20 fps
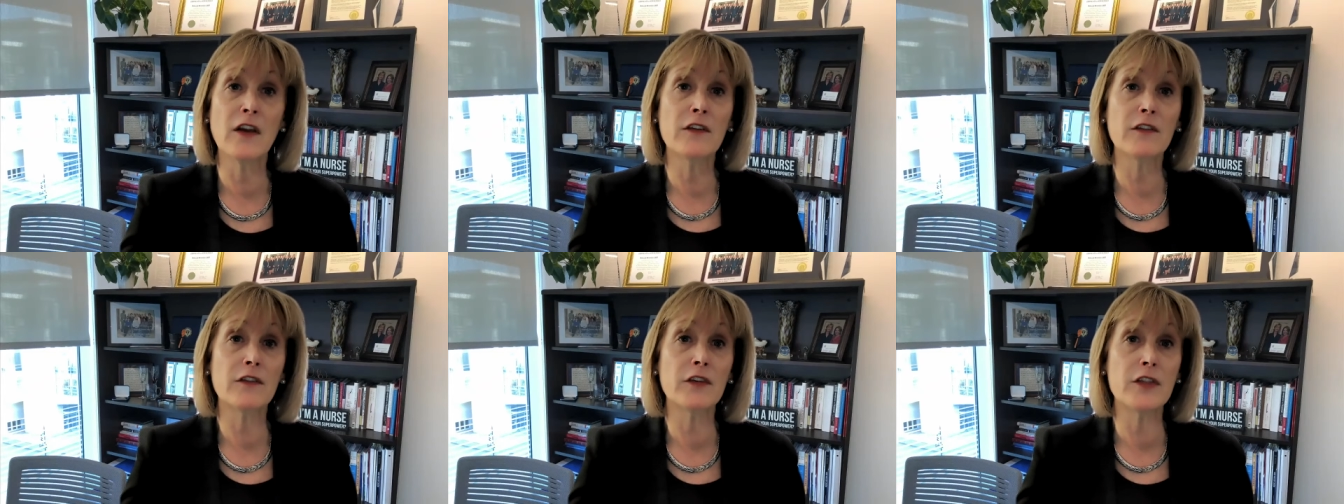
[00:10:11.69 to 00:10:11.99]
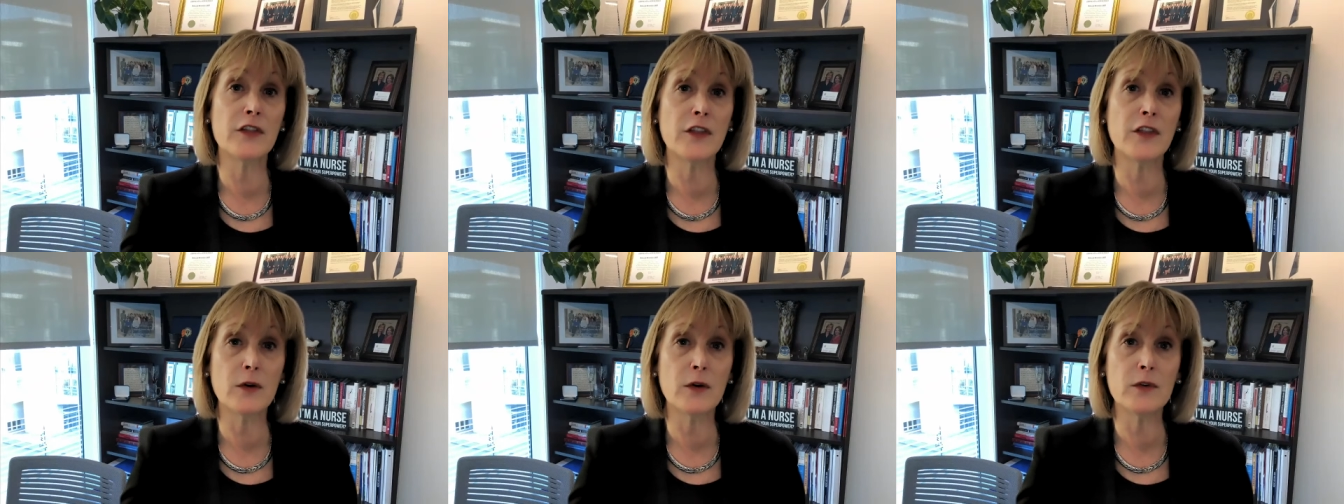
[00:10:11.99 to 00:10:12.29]
for
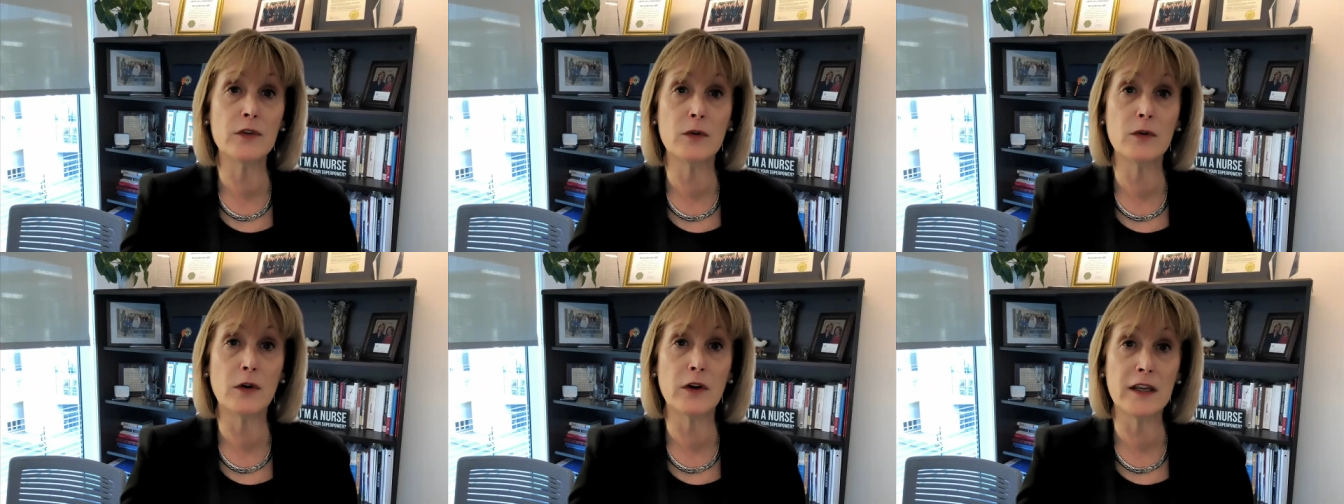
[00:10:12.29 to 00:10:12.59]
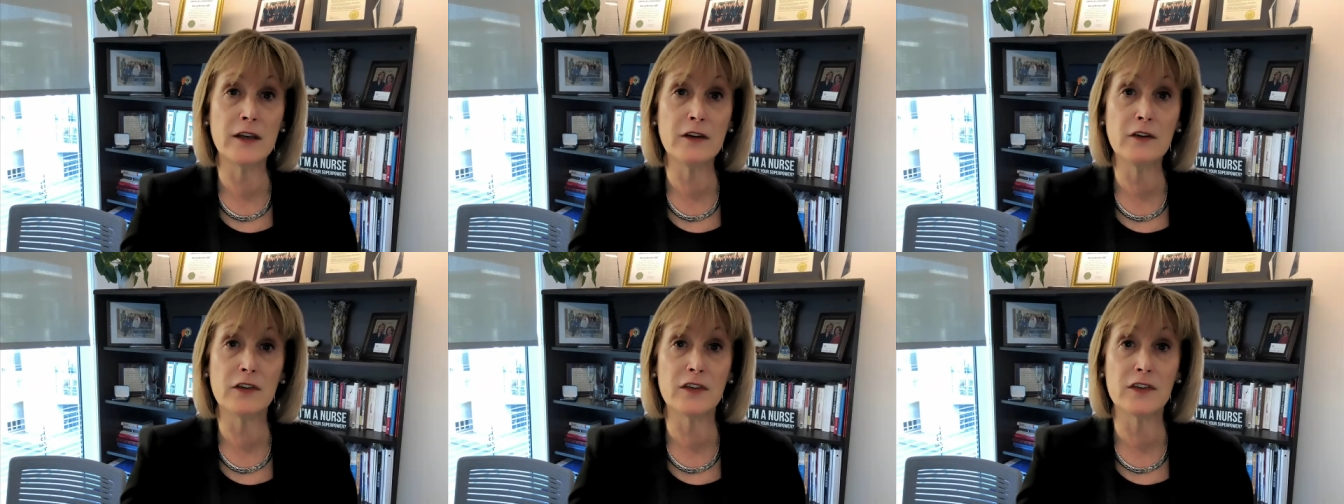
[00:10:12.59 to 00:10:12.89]
those who are
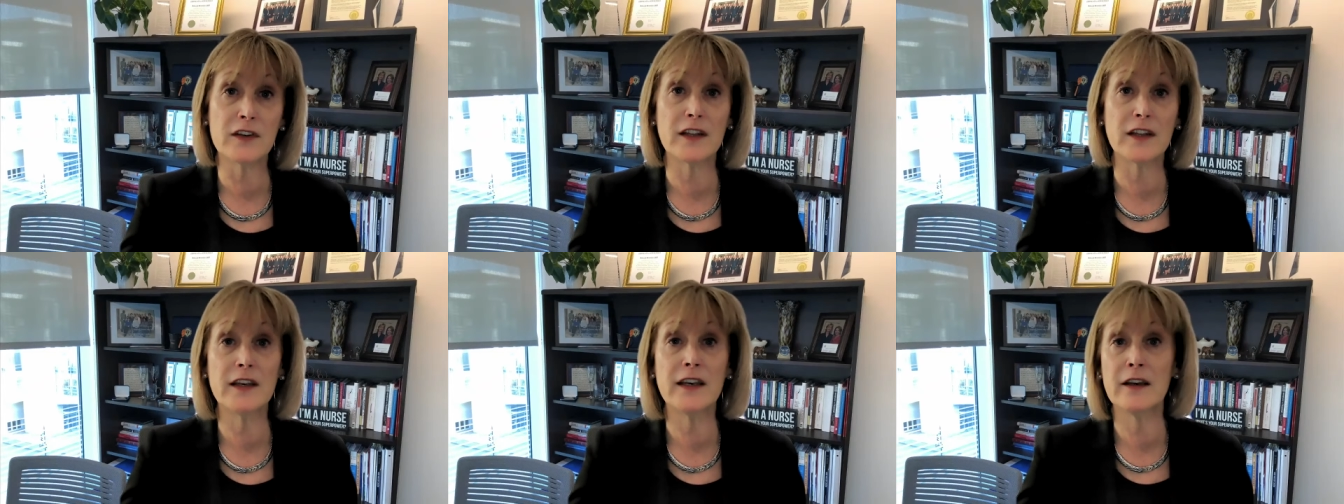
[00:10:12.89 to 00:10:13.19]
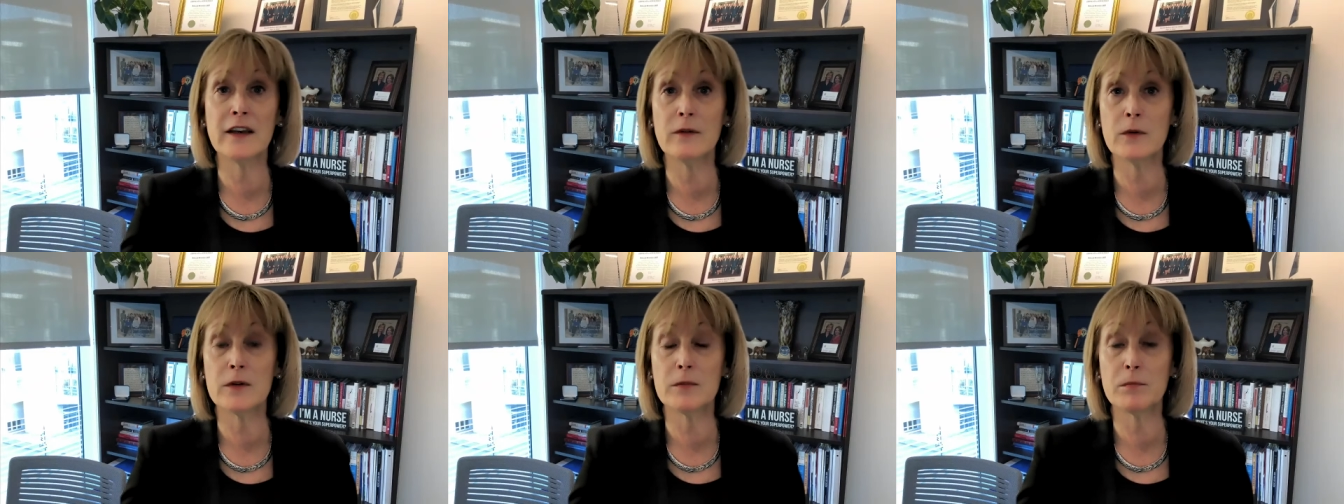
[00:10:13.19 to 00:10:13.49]
interested
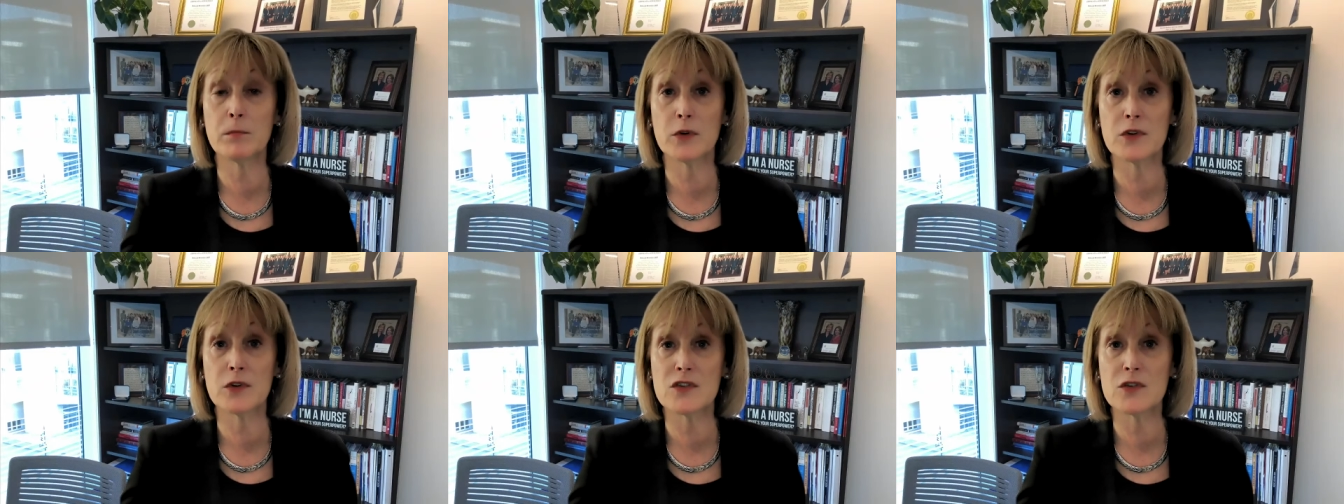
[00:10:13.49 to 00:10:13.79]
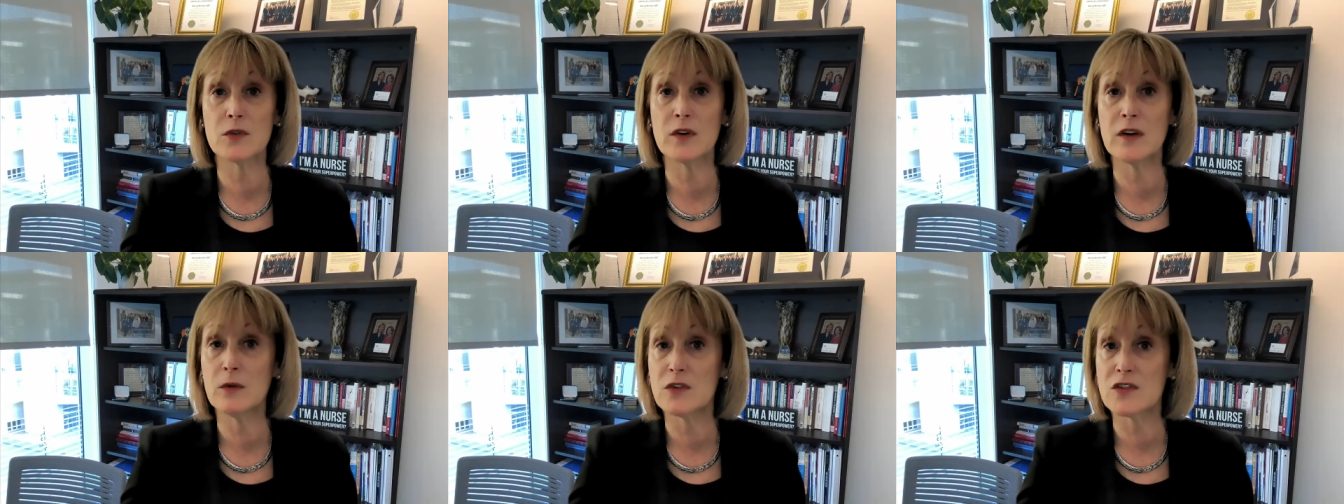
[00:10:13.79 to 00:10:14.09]
in
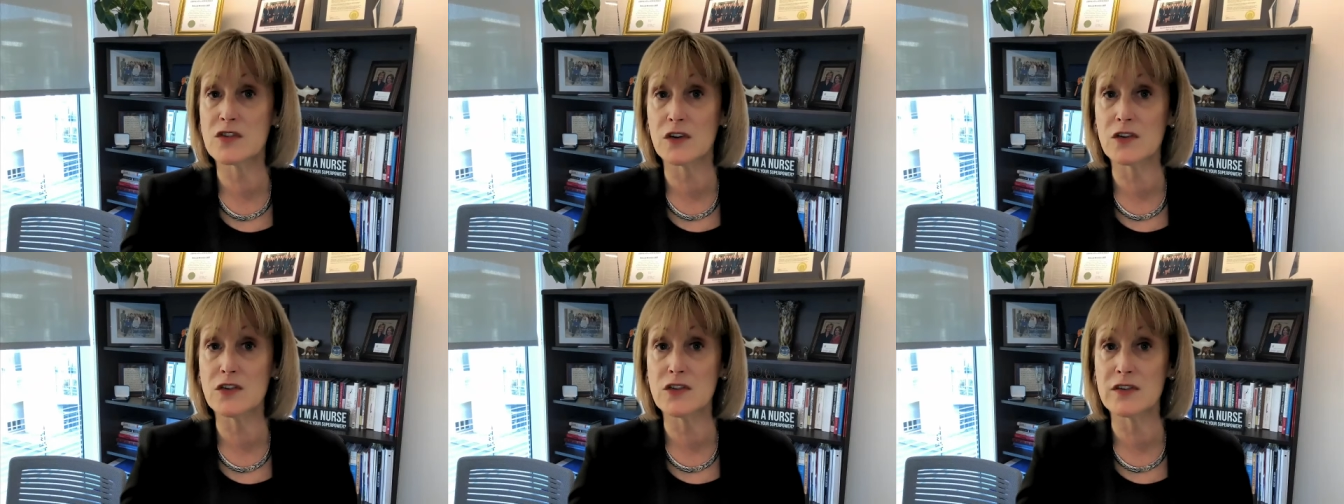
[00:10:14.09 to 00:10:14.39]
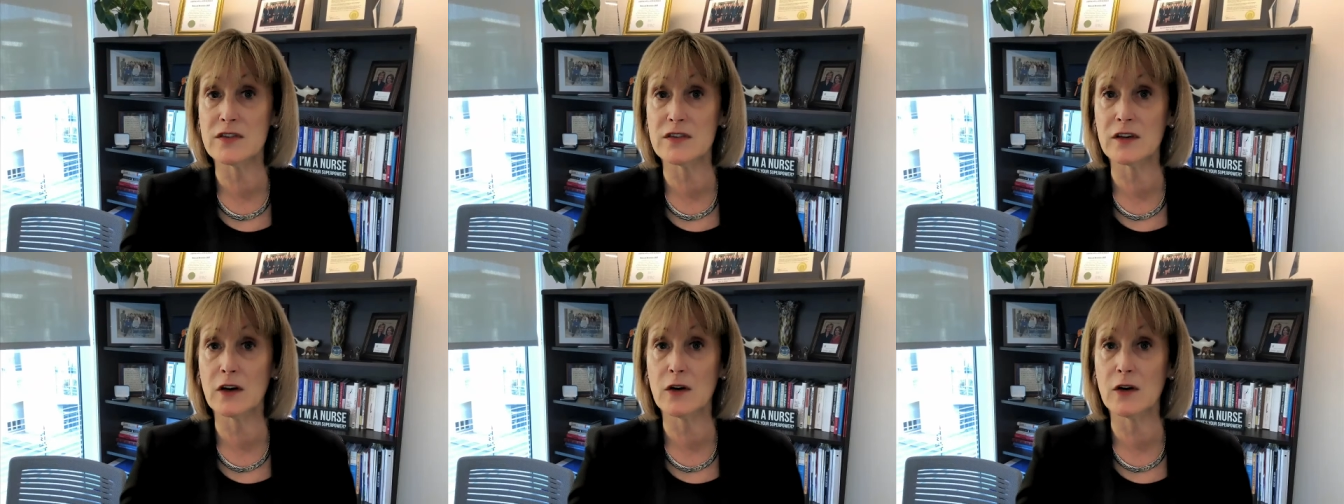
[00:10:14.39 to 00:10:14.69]
pursuing research
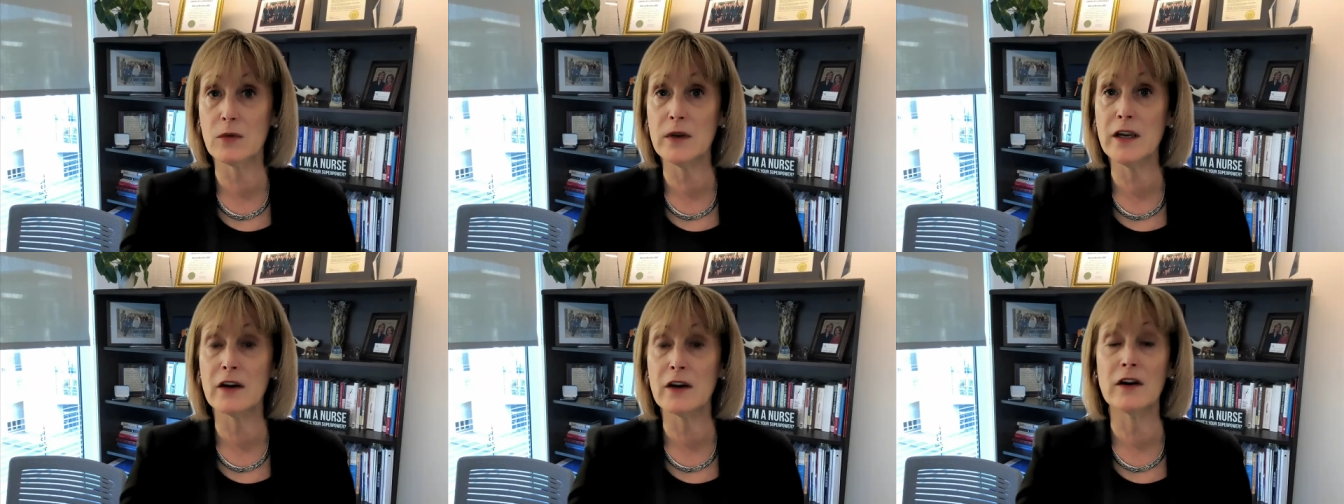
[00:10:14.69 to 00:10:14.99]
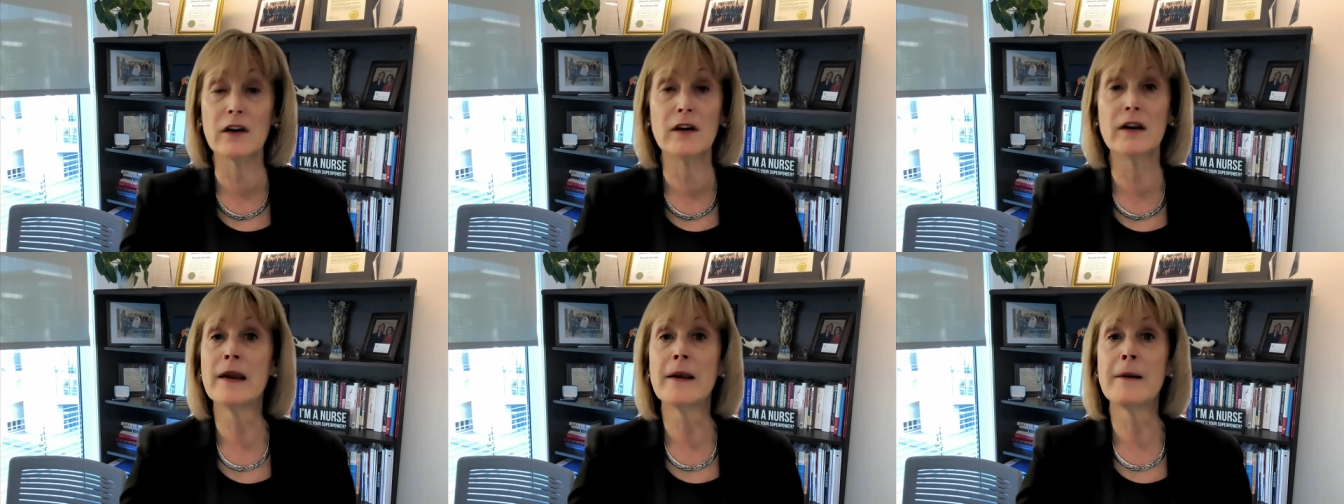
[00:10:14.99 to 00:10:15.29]
as a career.